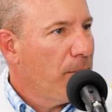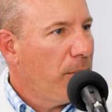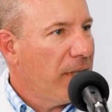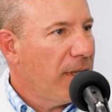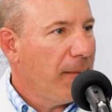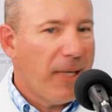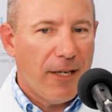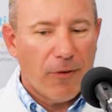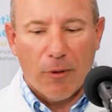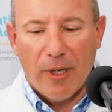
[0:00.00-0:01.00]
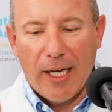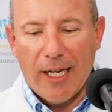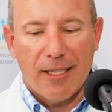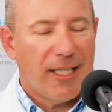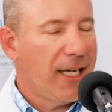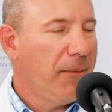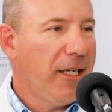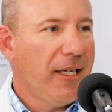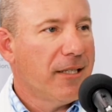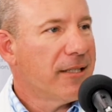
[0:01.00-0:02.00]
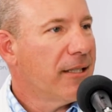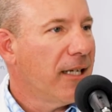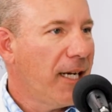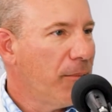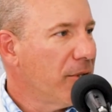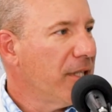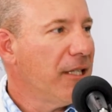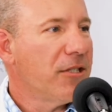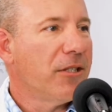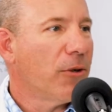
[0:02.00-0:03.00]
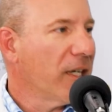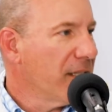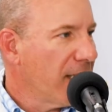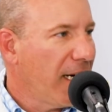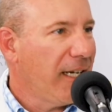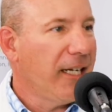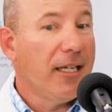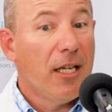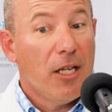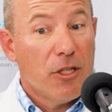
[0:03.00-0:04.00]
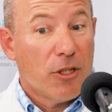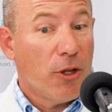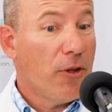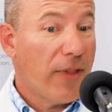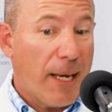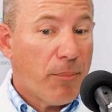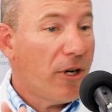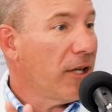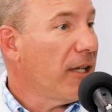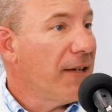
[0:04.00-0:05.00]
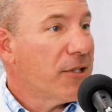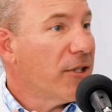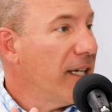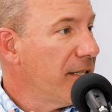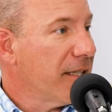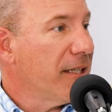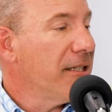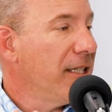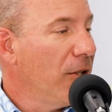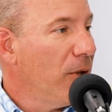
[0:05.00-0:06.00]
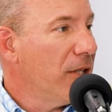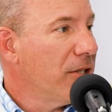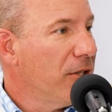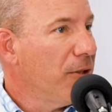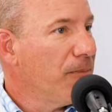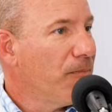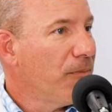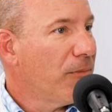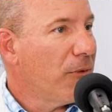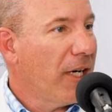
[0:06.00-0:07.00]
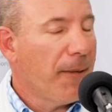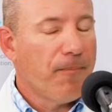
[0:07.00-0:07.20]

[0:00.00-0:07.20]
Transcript: but they may have already had diabetes and hypertension or anxiety. So that part of life still has to continue on too, right?